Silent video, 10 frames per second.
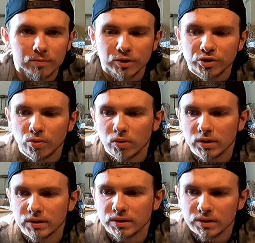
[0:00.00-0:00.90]
humored
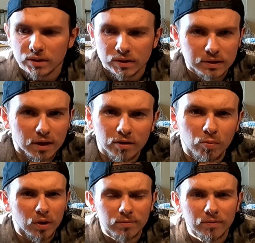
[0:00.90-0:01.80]
shorts, etc.,
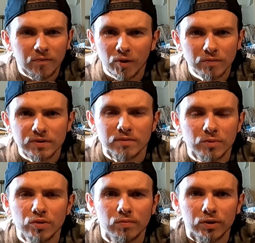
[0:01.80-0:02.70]
whatever floats the
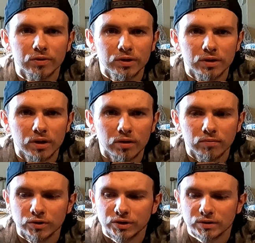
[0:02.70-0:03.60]
mood really, you know,
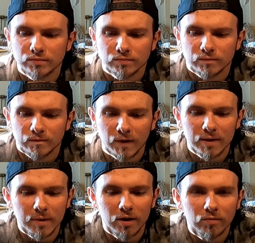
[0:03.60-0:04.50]
and just
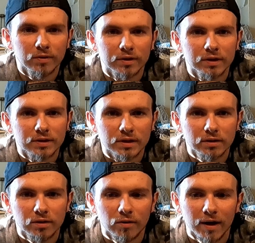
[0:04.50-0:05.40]
vibe out with us
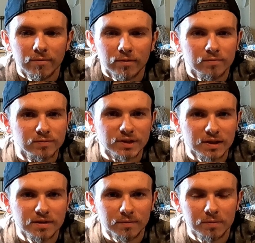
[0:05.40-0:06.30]
and, you know, have a
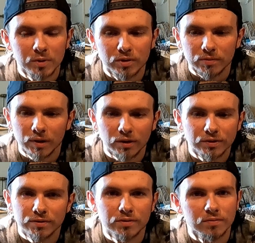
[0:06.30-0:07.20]
sense of community. We
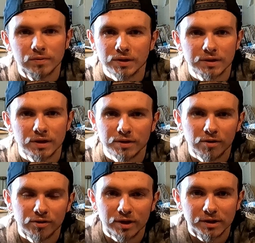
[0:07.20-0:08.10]
also do discuss
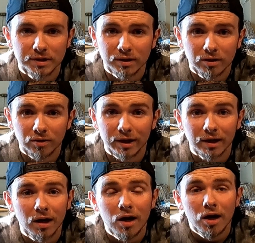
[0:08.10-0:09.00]
other things in there like
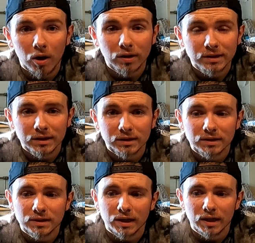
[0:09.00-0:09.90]

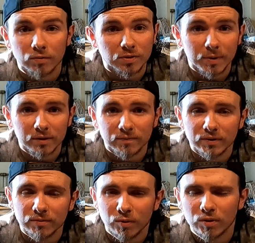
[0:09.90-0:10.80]
politics,
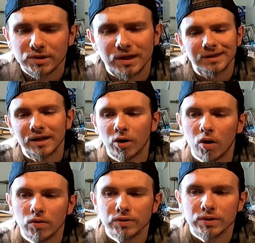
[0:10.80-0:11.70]
respectfully of course, and then
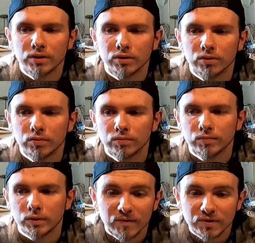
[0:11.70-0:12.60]
also
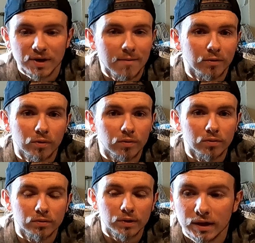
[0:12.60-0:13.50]

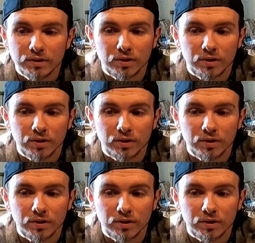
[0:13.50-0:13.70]
philosophical and